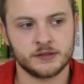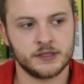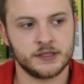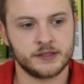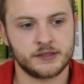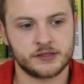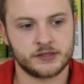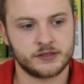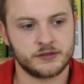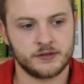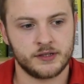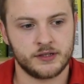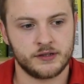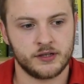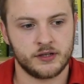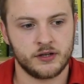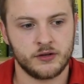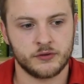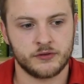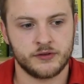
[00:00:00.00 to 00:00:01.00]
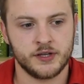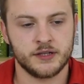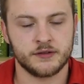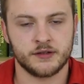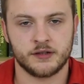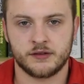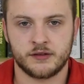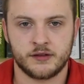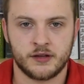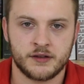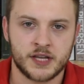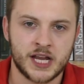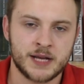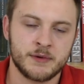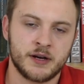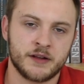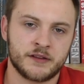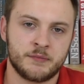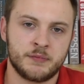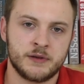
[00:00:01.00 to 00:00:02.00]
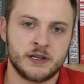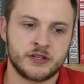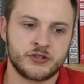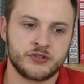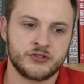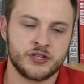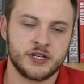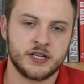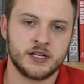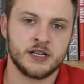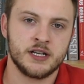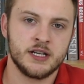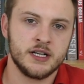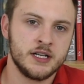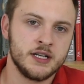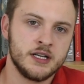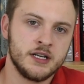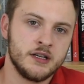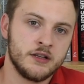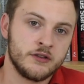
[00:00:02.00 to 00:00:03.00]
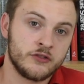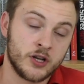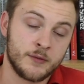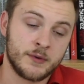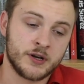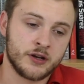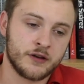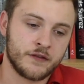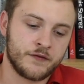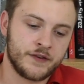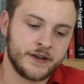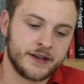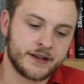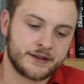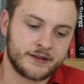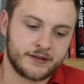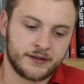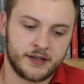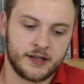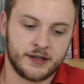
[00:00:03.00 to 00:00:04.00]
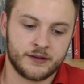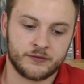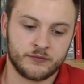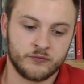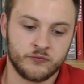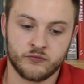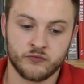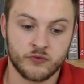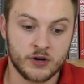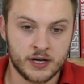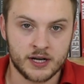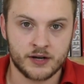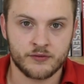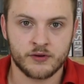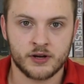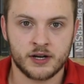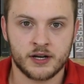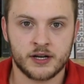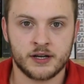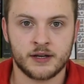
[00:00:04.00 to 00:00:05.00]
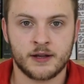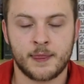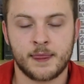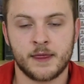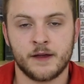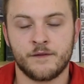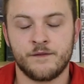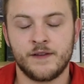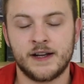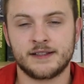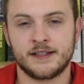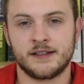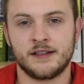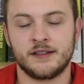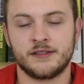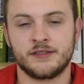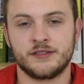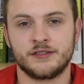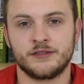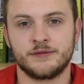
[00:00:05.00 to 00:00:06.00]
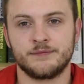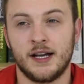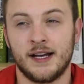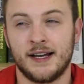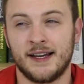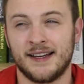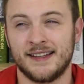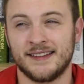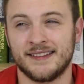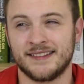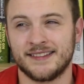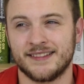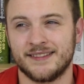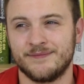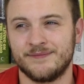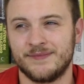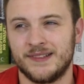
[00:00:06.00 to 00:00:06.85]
It's the whole thing, the Neymar to PSG domino effect has really, really affected us, and